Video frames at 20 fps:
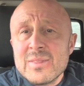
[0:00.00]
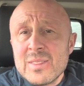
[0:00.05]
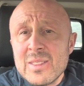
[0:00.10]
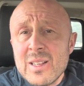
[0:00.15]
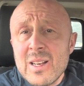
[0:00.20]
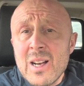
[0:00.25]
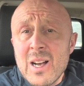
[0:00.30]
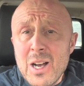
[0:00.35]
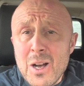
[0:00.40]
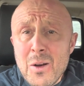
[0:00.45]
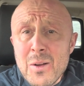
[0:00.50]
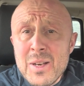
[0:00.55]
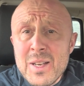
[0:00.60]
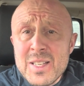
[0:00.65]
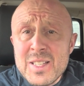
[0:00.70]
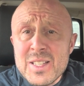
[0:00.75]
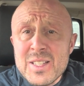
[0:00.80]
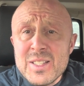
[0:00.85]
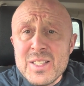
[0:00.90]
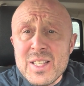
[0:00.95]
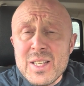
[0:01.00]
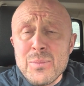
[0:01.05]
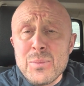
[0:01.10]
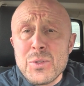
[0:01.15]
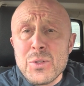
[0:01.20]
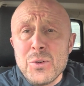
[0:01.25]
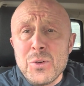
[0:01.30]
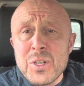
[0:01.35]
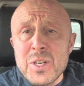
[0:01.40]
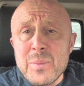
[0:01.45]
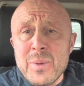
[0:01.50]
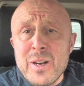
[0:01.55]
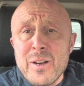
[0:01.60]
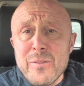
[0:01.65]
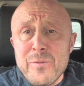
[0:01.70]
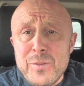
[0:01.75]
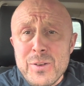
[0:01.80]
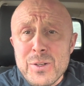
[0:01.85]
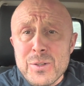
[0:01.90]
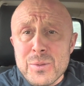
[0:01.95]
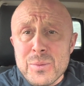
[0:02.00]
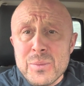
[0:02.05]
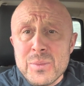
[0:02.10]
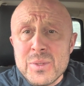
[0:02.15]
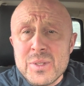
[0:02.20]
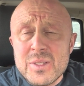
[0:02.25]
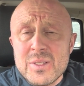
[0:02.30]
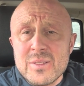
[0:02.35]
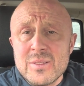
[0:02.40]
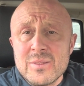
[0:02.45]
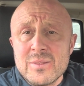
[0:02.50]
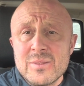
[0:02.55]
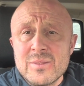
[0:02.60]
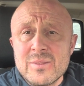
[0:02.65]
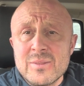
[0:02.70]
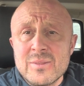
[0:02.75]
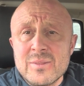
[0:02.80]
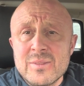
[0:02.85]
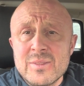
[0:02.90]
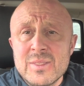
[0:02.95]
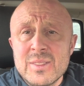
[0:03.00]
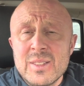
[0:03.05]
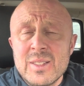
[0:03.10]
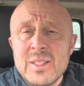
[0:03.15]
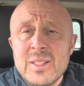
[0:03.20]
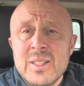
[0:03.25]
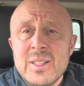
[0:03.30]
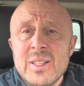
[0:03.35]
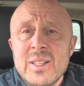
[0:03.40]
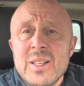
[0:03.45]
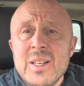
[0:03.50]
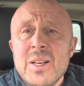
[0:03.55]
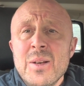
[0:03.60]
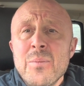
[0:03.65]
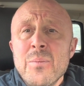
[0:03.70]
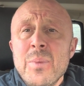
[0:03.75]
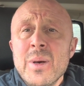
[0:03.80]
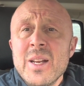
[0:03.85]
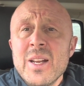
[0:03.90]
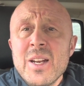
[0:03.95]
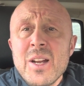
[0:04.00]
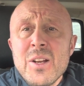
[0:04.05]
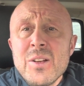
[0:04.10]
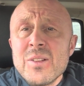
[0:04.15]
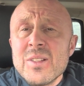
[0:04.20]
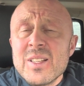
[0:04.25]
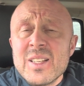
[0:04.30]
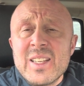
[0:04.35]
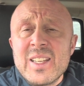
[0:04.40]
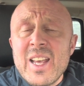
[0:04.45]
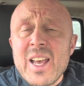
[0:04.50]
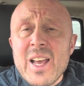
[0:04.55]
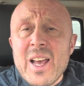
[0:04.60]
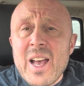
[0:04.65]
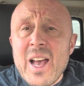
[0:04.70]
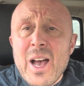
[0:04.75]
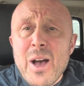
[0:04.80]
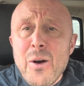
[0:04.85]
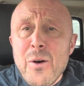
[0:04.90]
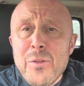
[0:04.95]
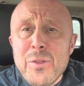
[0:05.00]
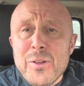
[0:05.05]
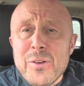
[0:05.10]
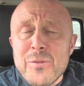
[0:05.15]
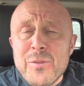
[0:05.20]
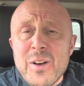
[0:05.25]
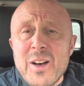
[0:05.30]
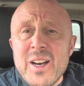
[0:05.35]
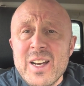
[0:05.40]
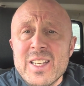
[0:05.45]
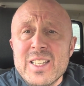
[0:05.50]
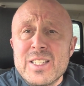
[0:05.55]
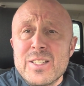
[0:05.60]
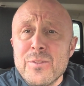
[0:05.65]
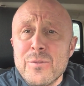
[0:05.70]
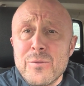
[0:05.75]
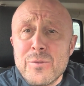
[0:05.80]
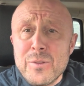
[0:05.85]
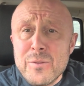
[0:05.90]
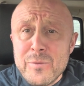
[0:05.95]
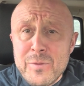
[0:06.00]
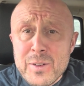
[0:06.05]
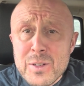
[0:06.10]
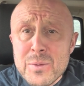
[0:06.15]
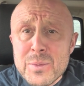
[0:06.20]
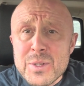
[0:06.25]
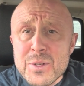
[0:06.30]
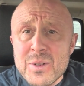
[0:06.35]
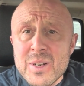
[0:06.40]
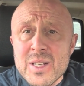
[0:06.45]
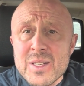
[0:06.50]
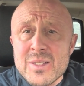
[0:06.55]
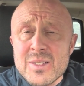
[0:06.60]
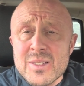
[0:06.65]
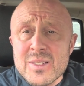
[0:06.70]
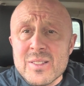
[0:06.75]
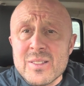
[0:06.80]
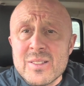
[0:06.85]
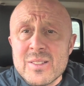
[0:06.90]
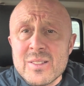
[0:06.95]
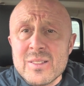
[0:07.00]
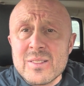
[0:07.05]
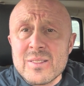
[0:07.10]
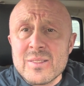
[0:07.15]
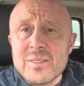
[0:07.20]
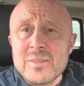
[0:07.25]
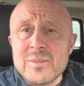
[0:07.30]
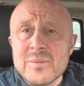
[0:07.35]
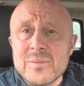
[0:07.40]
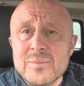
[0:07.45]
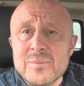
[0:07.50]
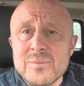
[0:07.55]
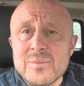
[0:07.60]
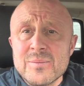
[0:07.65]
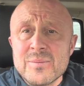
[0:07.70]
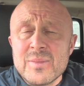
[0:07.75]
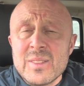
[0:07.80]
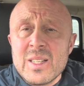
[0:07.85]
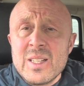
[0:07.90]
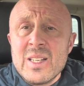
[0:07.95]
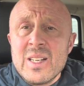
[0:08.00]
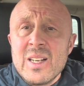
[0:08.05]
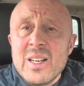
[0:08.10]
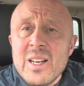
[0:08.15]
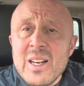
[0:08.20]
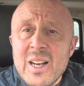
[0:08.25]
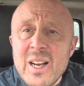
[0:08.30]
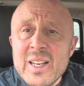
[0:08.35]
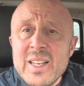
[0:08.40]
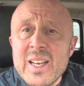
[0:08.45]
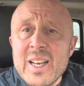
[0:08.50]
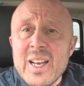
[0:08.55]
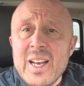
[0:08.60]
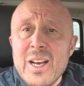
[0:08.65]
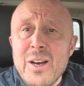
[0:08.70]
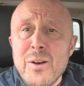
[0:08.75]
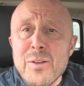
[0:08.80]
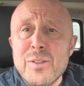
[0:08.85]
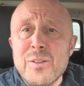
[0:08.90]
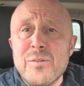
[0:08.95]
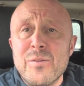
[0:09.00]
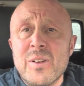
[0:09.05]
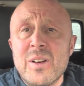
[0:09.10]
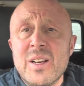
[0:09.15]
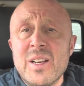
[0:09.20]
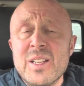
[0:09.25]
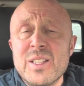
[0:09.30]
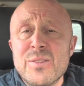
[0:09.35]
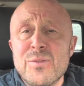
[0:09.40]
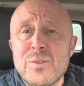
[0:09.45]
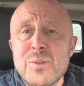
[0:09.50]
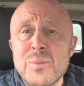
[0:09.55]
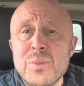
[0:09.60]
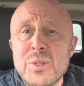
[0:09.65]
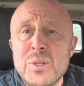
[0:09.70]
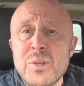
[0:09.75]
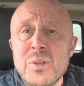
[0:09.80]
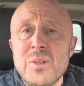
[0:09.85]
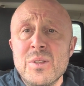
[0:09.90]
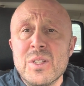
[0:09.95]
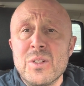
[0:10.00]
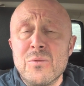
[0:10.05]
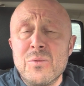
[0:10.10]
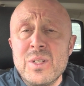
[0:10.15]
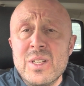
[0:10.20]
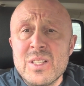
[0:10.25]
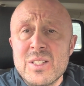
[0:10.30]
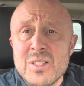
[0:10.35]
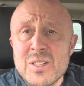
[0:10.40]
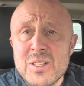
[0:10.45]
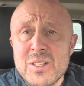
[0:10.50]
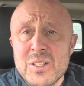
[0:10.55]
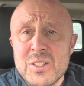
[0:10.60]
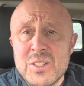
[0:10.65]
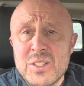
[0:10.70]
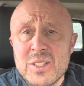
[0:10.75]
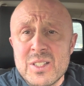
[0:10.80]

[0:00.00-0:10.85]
I'll listen to him talk about films, but I don't get health advice from film directors. I get health advice from doing the research,